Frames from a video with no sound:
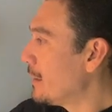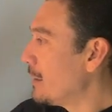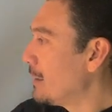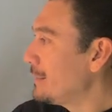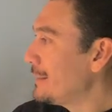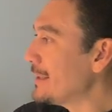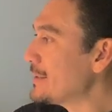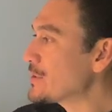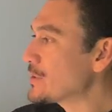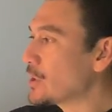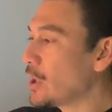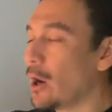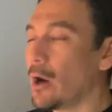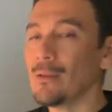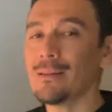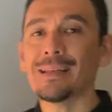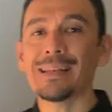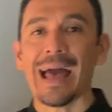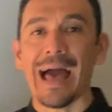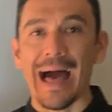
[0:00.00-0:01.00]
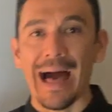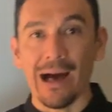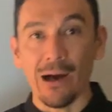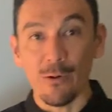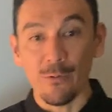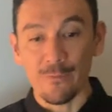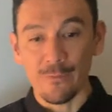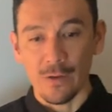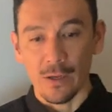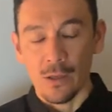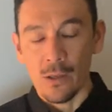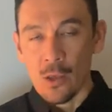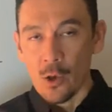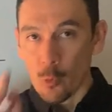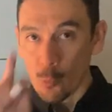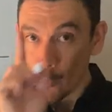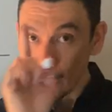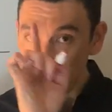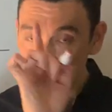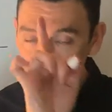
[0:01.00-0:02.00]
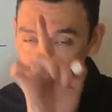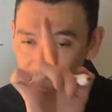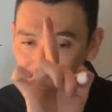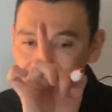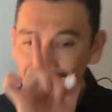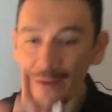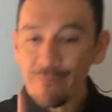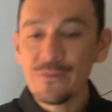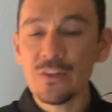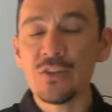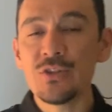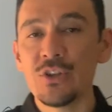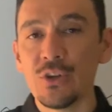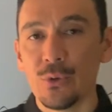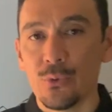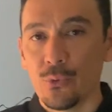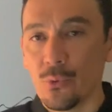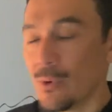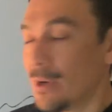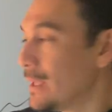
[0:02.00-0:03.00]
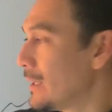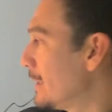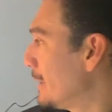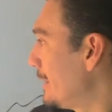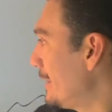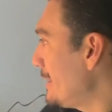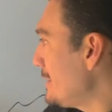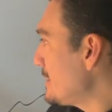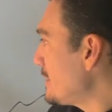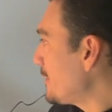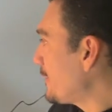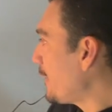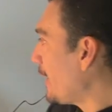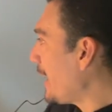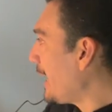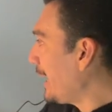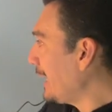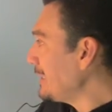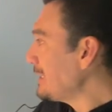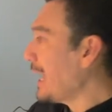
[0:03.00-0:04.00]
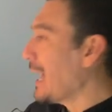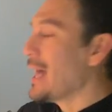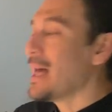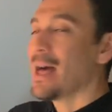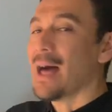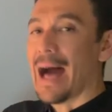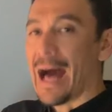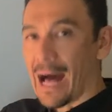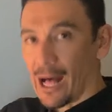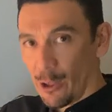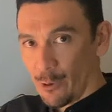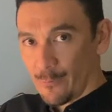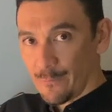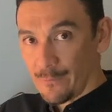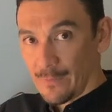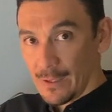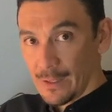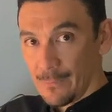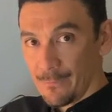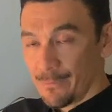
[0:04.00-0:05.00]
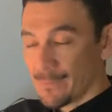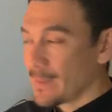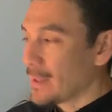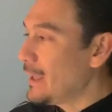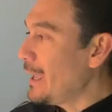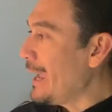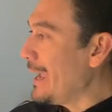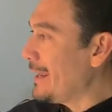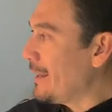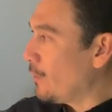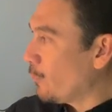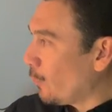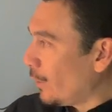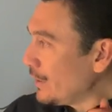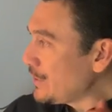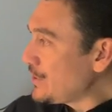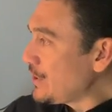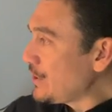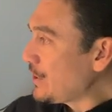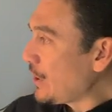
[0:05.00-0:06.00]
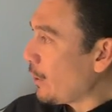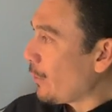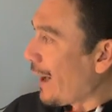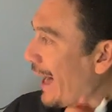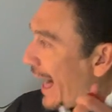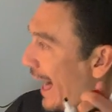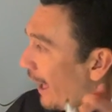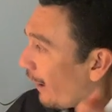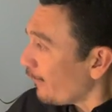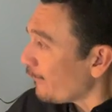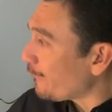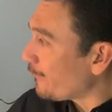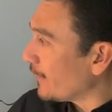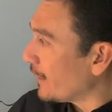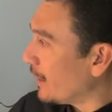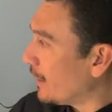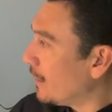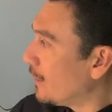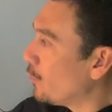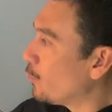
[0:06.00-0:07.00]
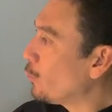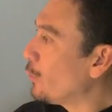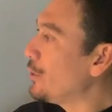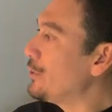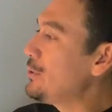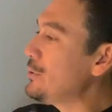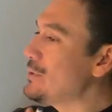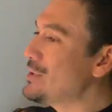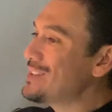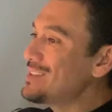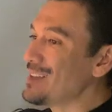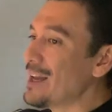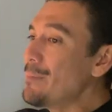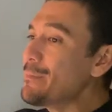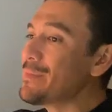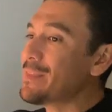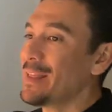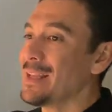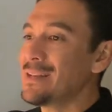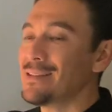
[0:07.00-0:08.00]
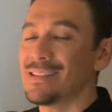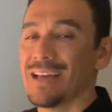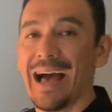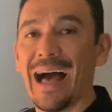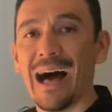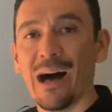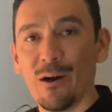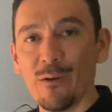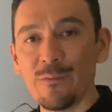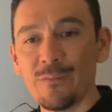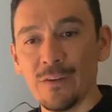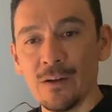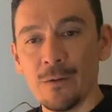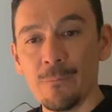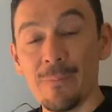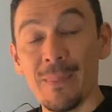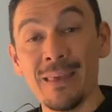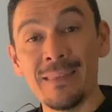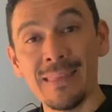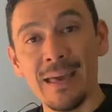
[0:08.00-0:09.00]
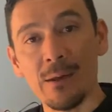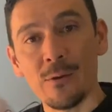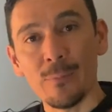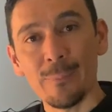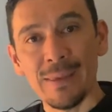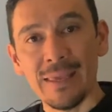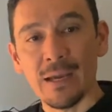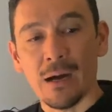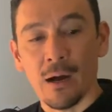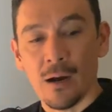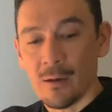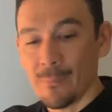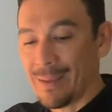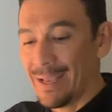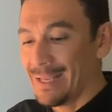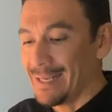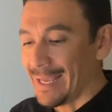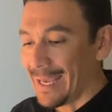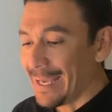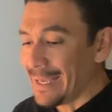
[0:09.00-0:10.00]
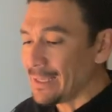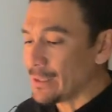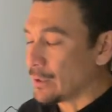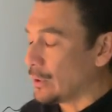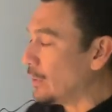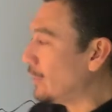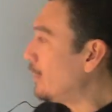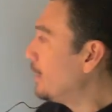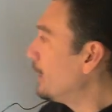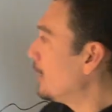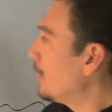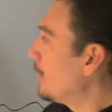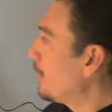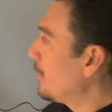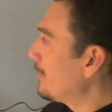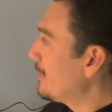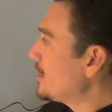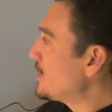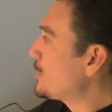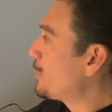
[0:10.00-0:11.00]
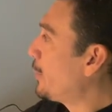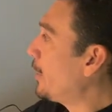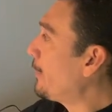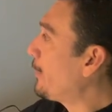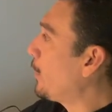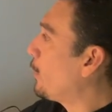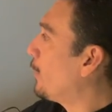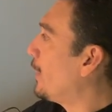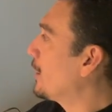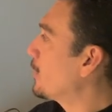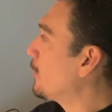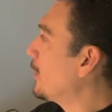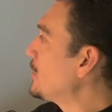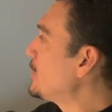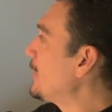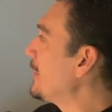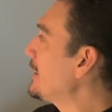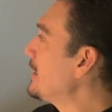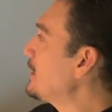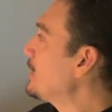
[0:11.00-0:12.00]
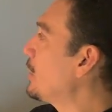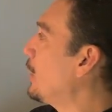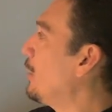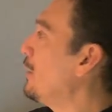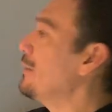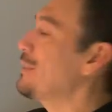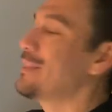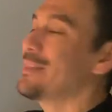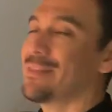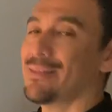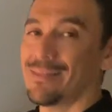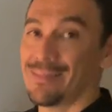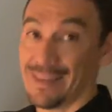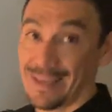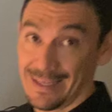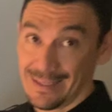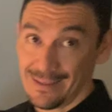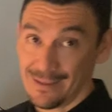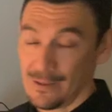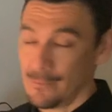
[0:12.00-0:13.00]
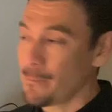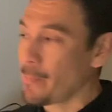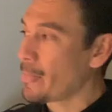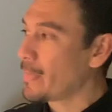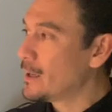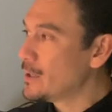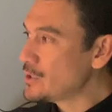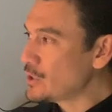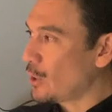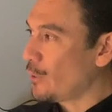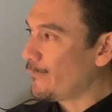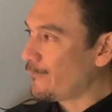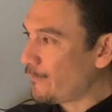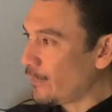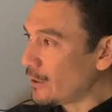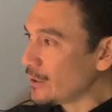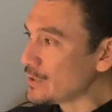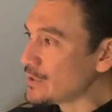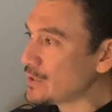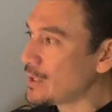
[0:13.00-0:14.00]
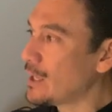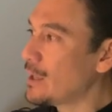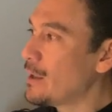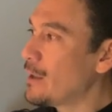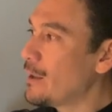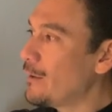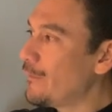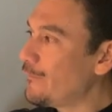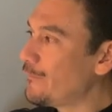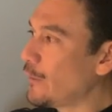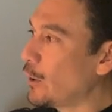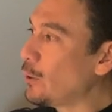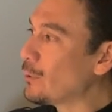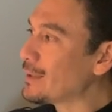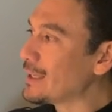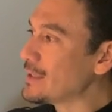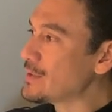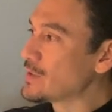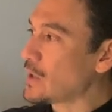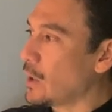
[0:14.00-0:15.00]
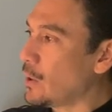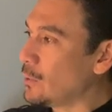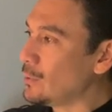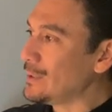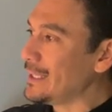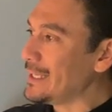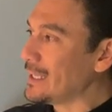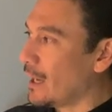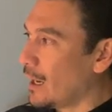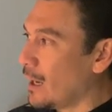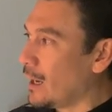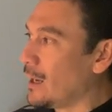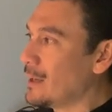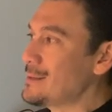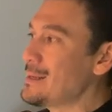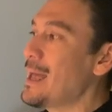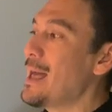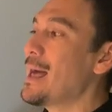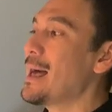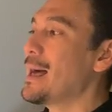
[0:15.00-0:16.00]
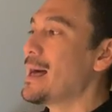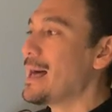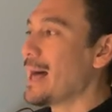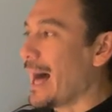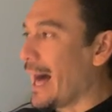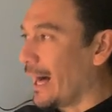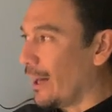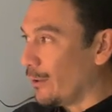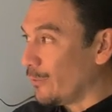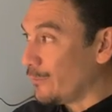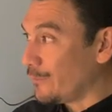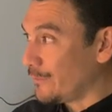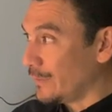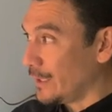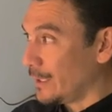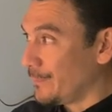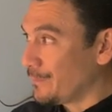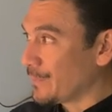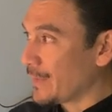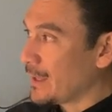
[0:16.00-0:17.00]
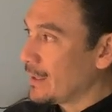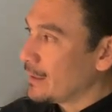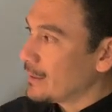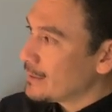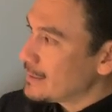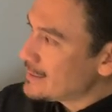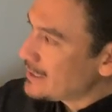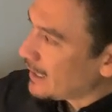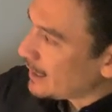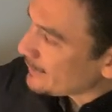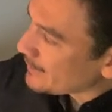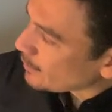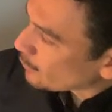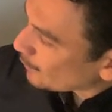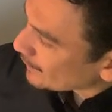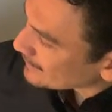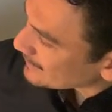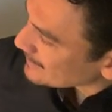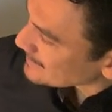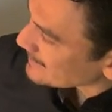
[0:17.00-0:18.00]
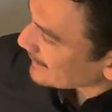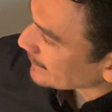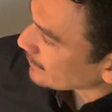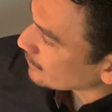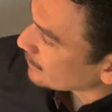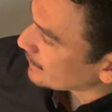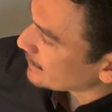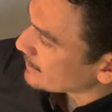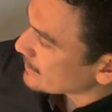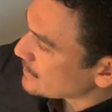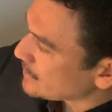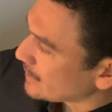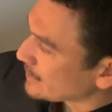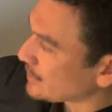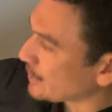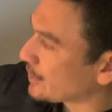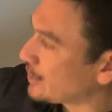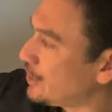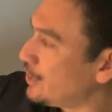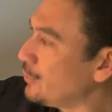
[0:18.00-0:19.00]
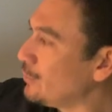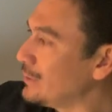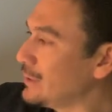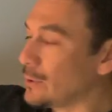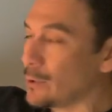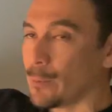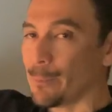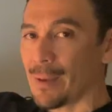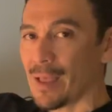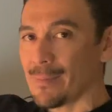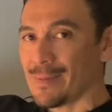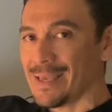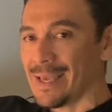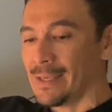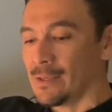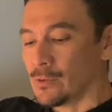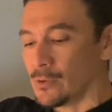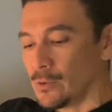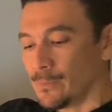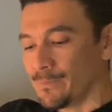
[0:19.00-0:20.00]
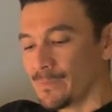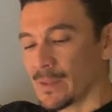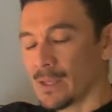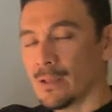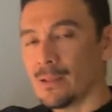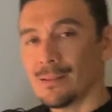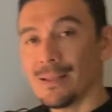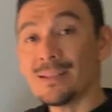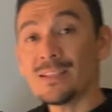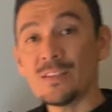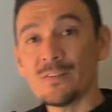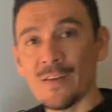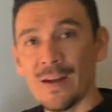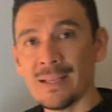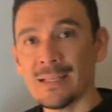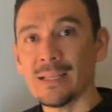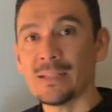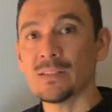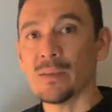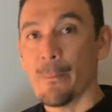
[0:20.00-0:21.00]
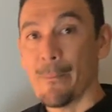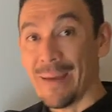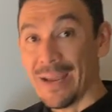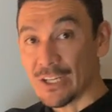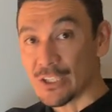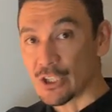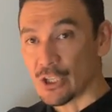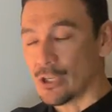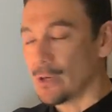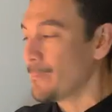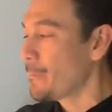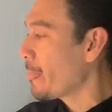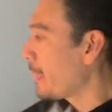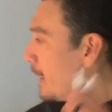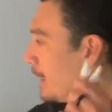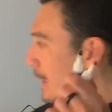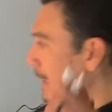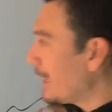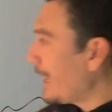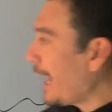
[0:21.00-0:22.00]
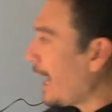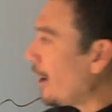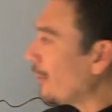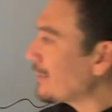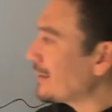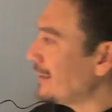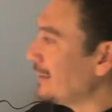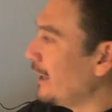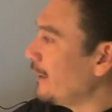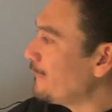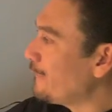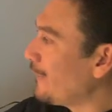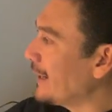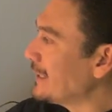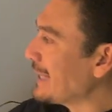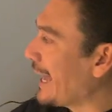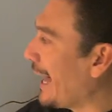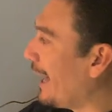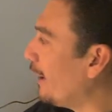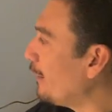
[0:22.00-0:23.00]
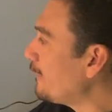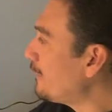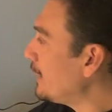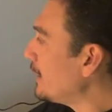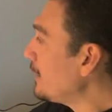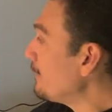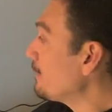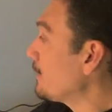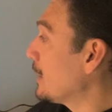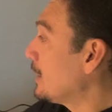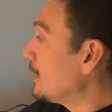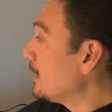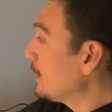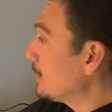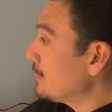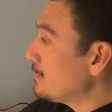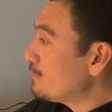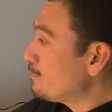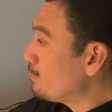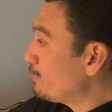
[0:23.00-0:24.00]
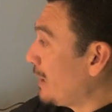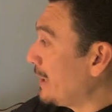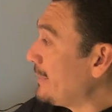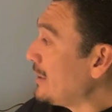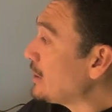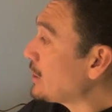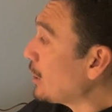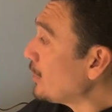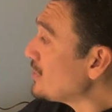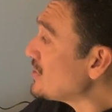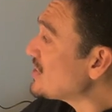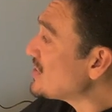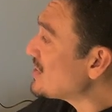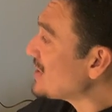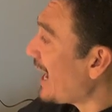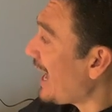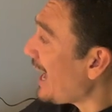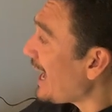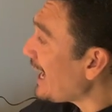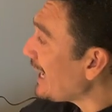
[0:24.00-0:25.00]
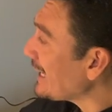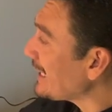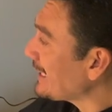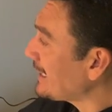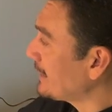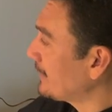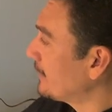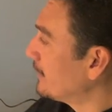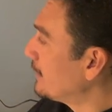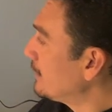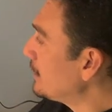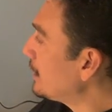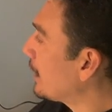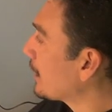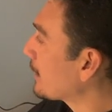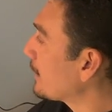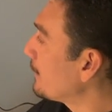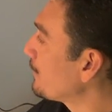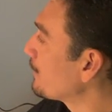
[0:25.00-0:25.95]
let's call it alpha. What you have to do is find alpha. And then once you know alpha, we'll do something to alpha, and that'll be our main angle, this purple one, which we can call theta. So first, focus only on alpha. Tell me what this angle is. It's a cute little baby angle. Let's find its measure. How can I find alpha? Maybe go sine. Look,